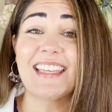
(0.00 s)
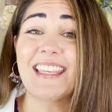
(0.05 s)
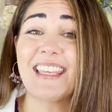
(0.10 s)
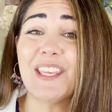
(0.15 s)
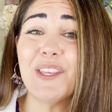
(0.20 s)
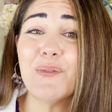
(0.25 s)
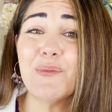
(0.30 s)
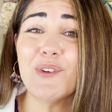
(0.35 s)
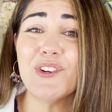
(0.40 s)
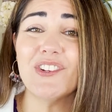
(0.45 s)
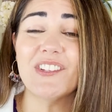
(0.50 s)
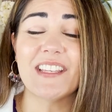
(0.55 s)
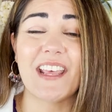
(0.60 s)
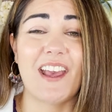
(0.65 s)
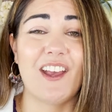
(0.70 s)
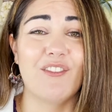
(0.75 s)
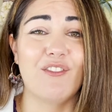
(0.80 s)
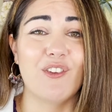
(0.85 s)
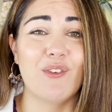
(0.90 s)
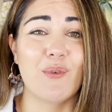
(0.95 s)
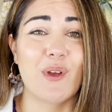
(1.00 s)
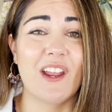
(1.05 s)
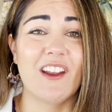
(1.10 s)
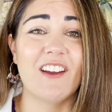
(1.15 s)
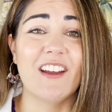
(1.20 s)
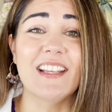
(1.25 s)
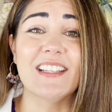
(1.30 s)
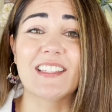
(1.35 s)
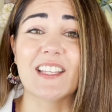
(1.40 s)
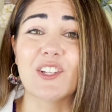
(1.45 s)
Keywords Everywhere
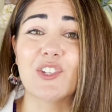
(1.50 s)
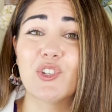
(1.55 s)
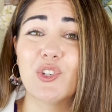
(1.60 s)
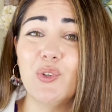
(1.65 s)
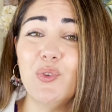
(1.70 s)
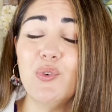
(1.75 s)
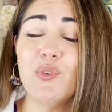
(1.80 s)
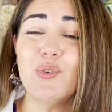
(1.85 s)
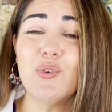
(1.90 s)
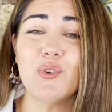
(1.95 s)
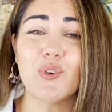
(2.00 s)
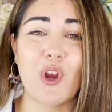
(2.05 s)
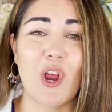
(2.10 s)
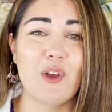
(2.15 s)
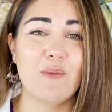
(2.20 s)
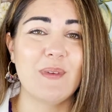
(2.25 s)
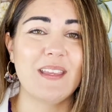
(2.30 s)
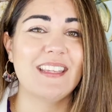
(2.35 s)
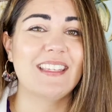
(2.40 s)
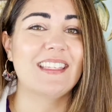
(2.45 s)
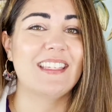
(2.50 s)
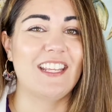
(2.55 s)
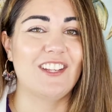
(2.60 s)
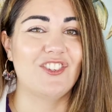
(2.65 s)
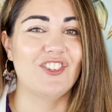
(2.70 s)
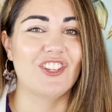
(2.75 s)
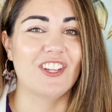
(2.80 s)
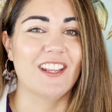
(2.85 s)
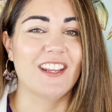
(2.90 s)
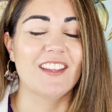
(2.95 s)
is a Google Chrome
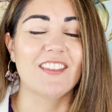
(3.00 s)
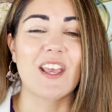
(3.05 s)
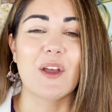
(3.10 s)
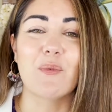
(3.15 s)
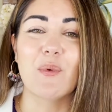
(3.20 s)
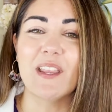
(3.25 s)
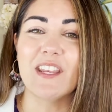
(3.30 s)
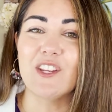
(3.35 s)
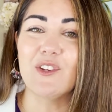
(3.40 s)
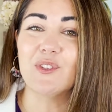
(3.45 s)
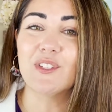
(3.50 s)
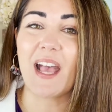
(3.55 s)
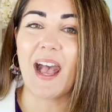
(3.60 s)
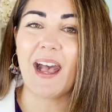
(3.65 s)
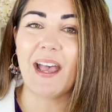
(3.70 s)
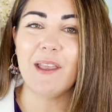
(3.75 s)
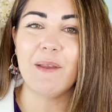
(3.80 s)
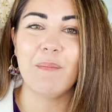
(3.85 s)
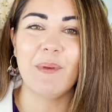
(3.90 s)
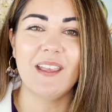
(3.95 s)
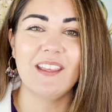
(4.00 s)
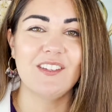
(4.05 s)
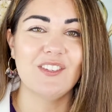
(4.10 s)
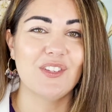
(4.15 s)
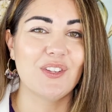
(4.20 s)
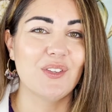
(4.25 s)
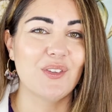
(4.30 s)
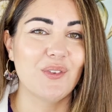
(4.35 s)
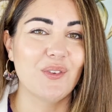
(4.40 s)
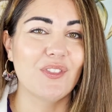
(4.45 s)
extension that when you type
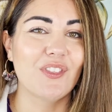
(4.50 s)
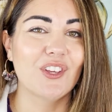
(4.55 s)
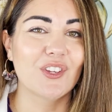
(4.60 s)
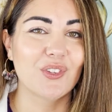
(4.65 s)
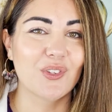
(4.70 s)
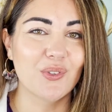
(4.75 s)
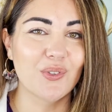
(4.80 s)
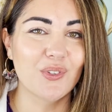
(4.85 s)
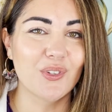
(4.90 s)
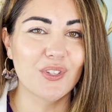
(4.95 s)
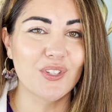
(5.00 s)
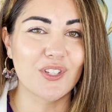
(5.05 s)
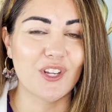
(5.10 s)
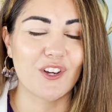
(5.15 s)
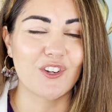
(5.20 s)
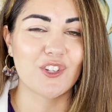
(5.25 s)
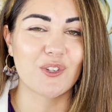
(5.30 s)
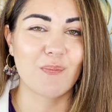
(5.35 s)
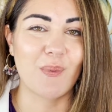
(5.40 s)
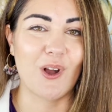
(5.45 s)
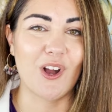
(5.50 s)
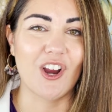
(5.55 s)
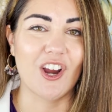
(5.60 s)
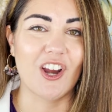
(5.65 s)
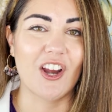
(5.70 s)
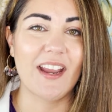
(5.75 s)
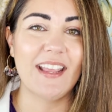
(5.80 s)
into the Google search bar,